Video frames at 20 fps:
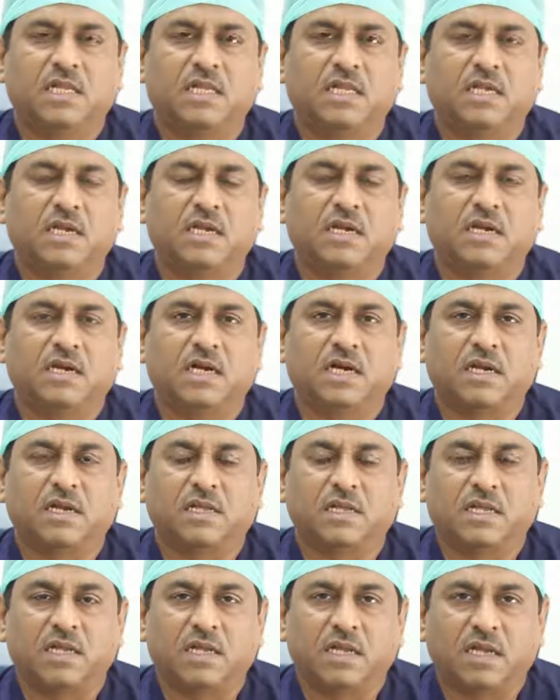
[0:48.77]

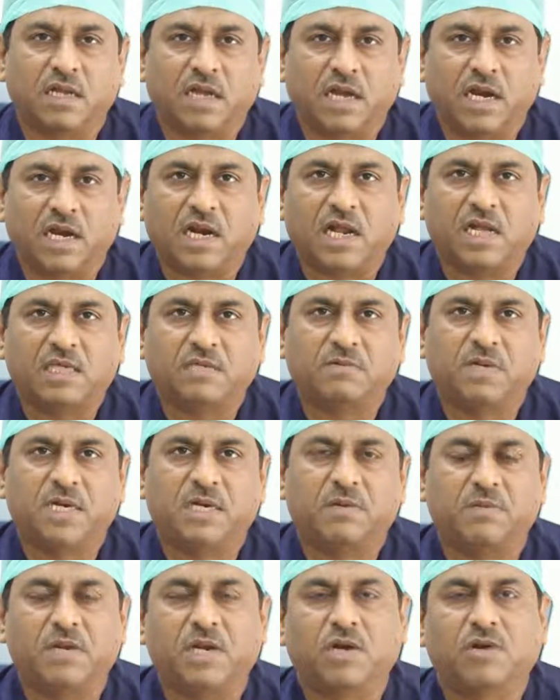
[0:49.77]
the
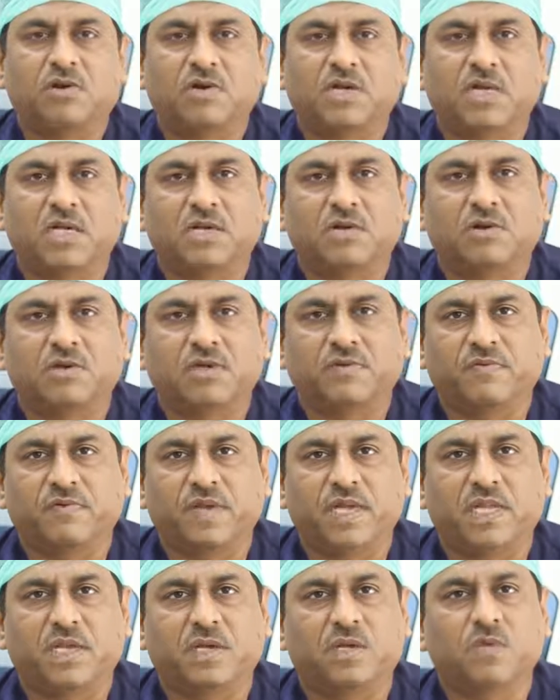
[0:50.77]
enlargement may not turn out the
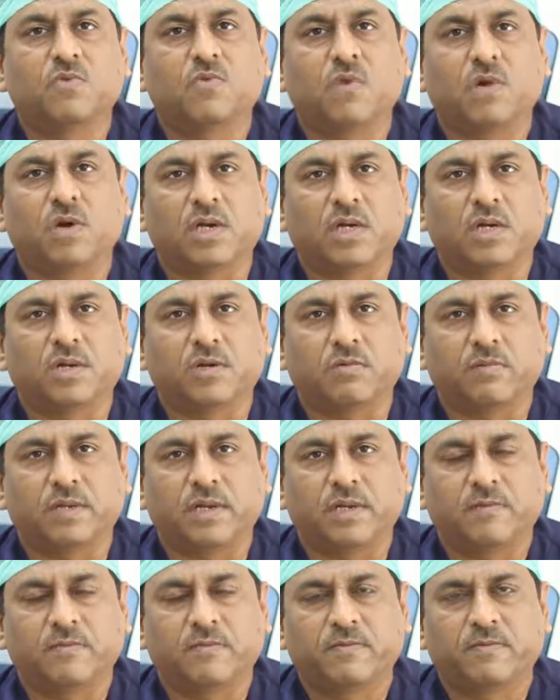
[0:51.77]
way that you want it to be.